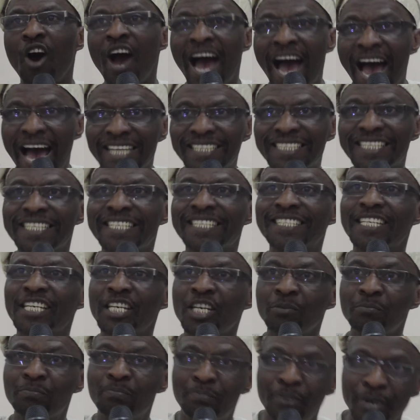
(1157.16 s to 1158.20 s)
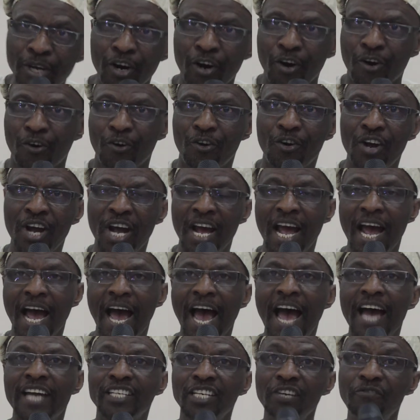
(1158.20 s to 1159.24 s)
heart is impure.
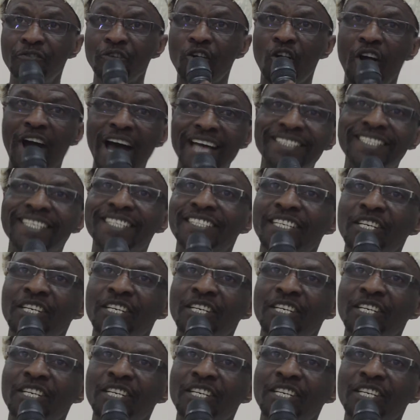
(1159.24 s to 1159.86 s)
And if your heart is